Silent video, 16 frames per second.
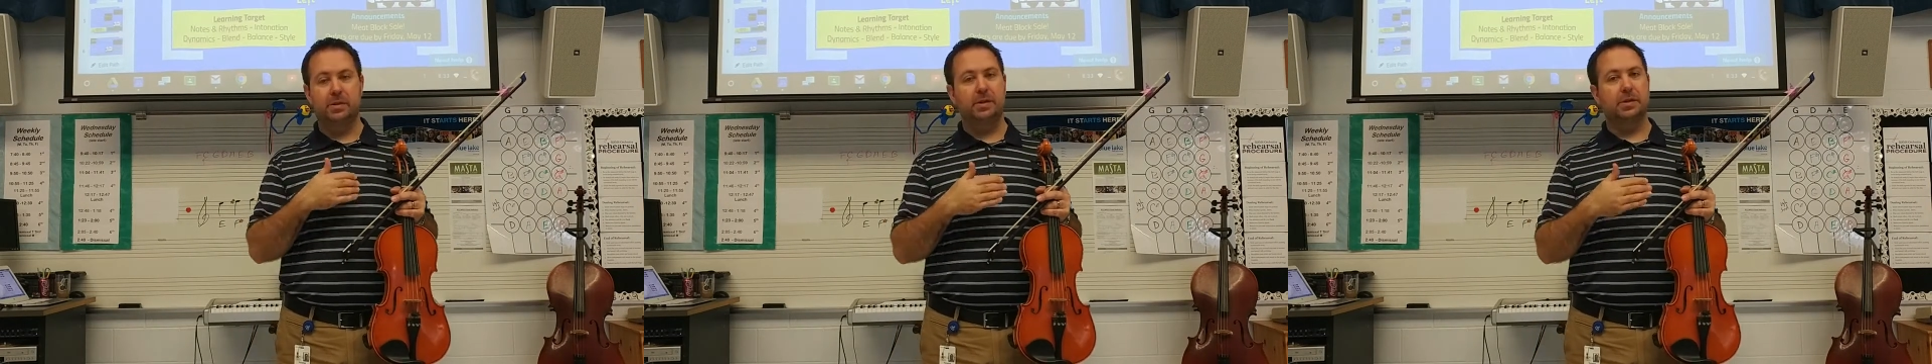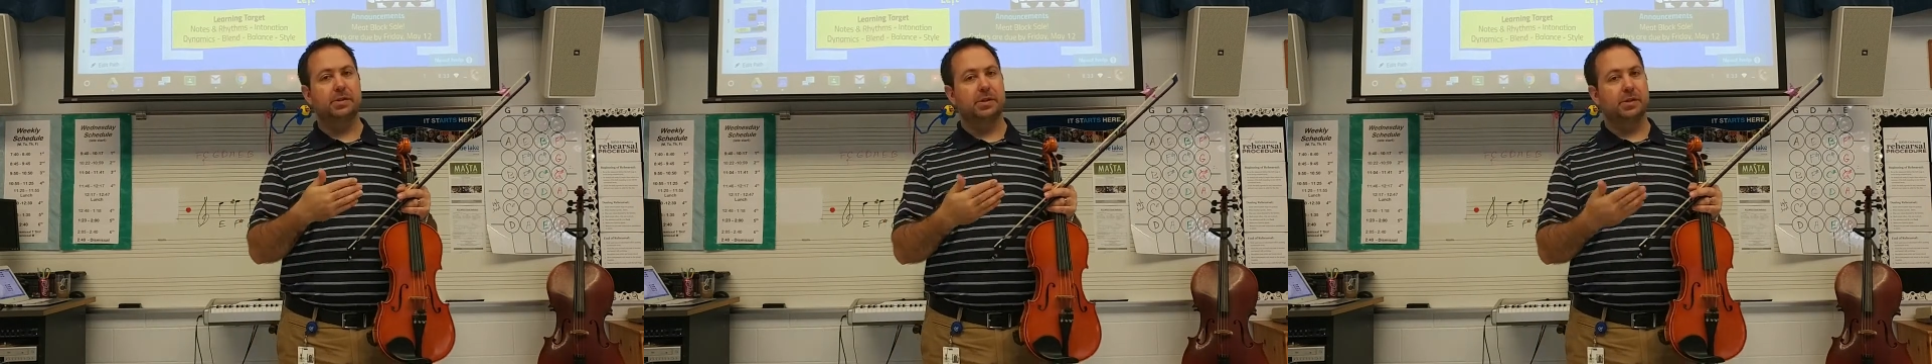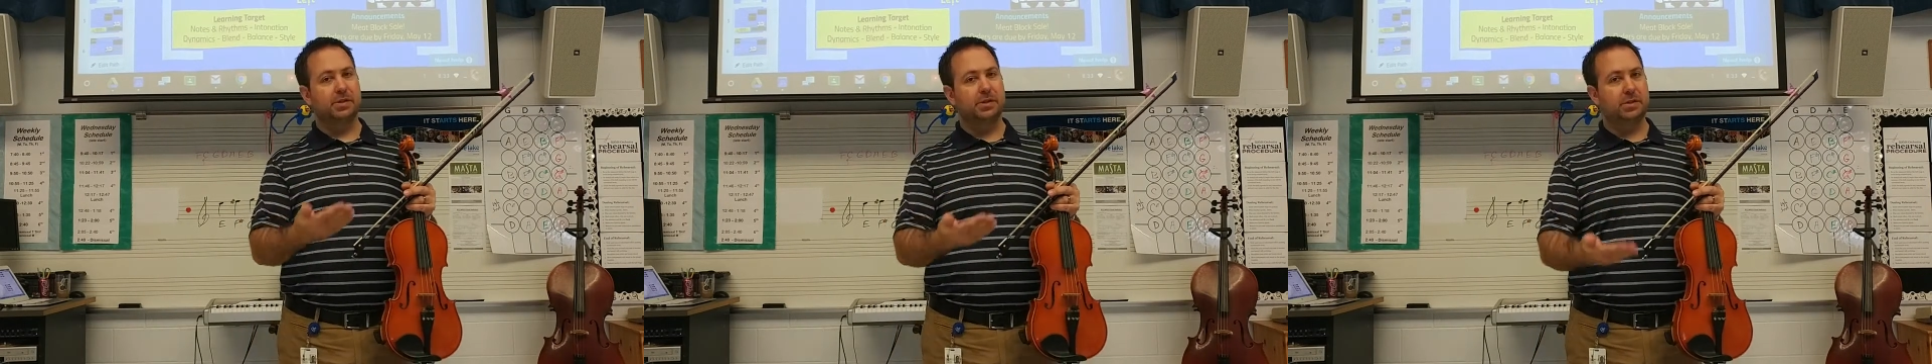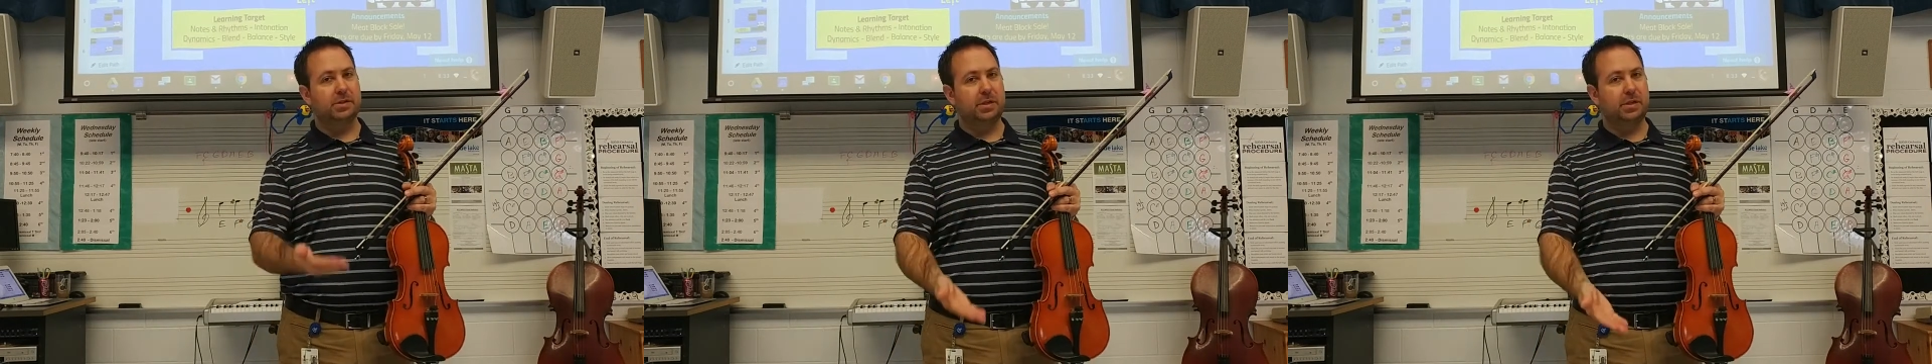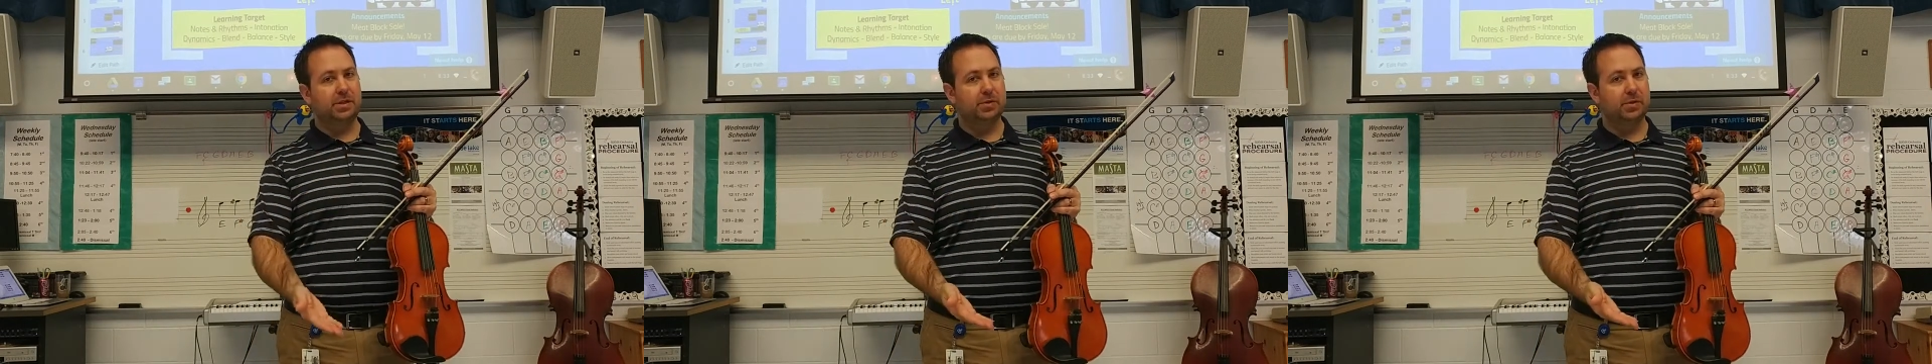these are
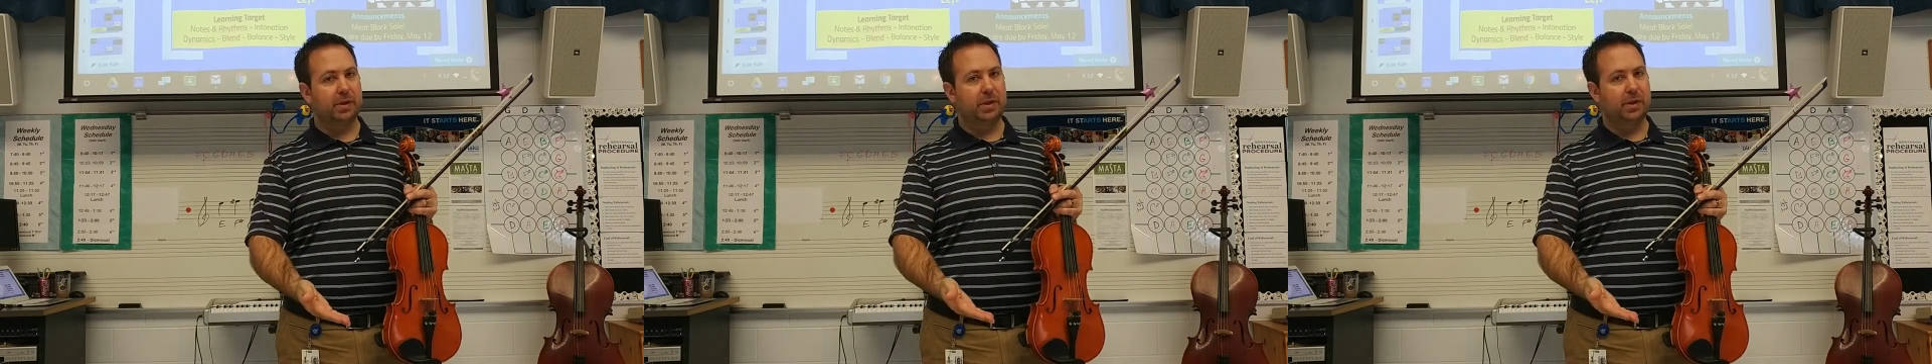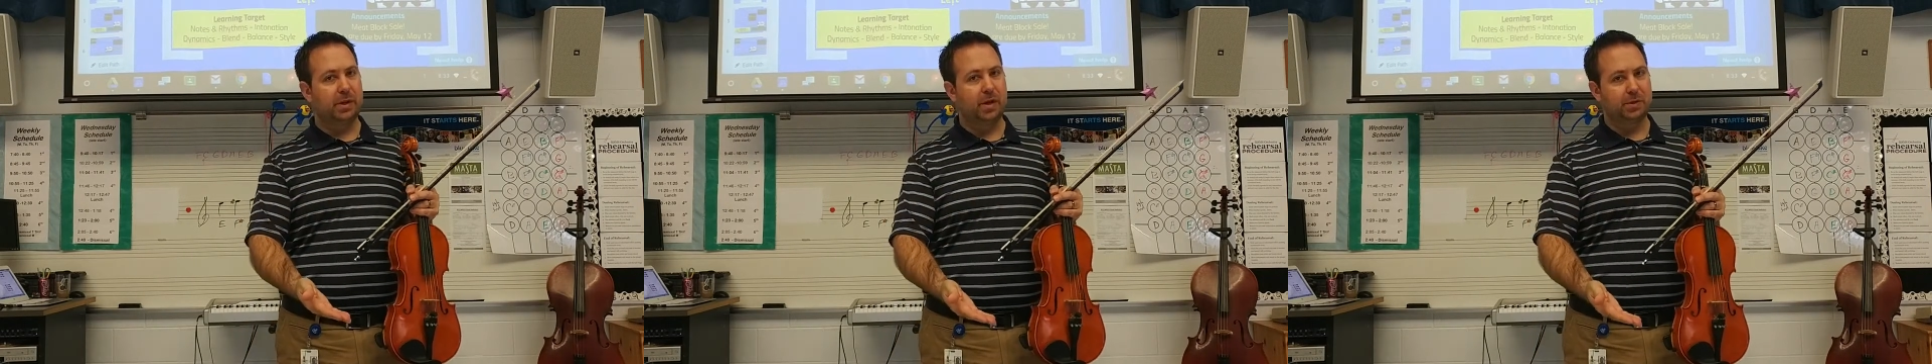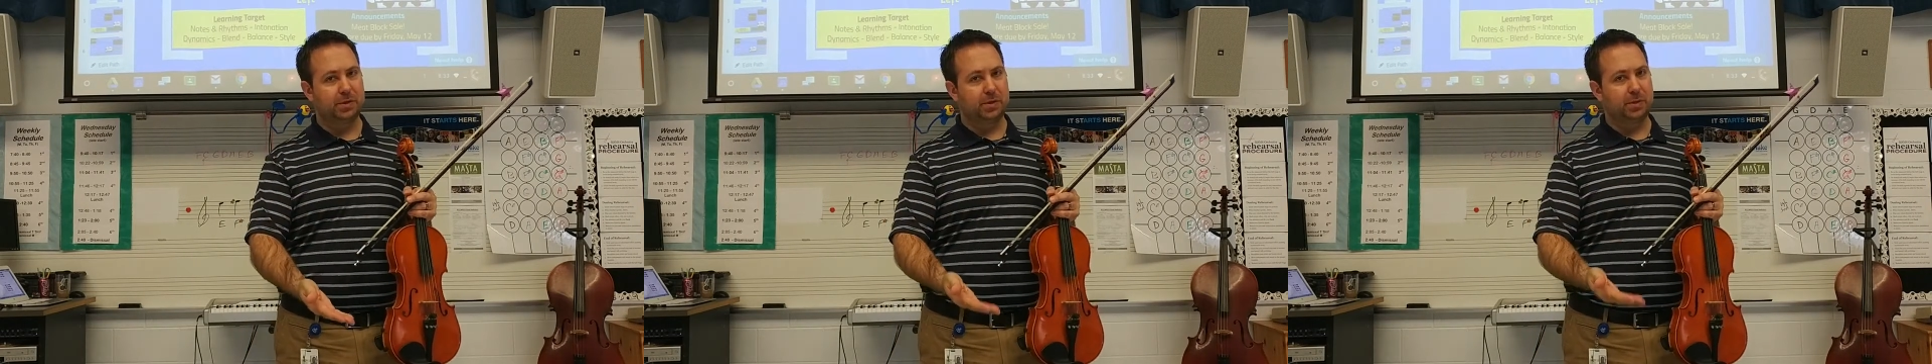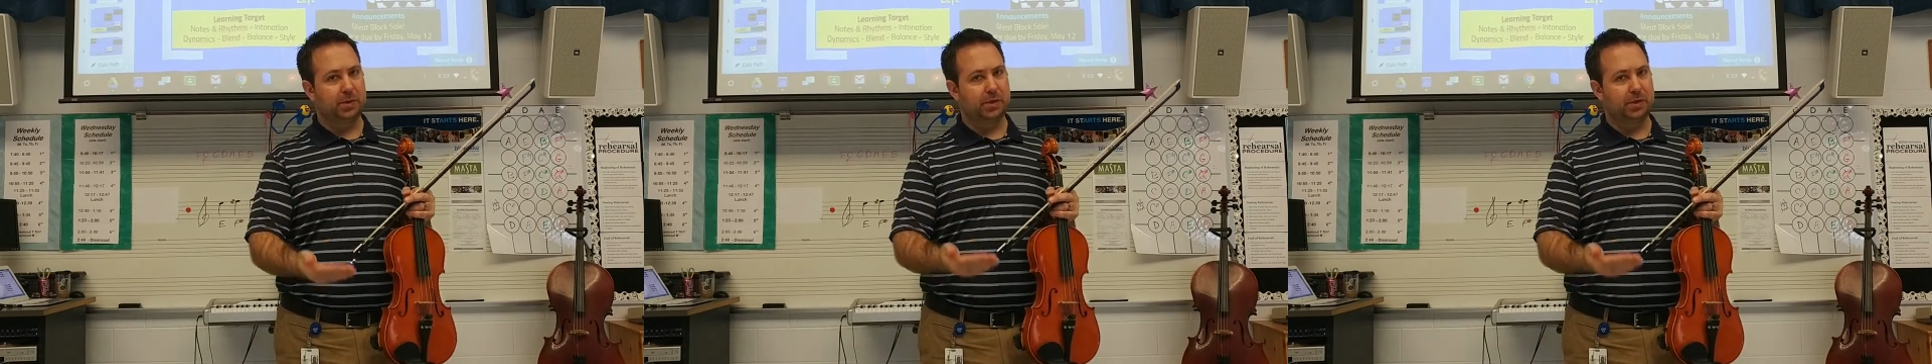C string notes,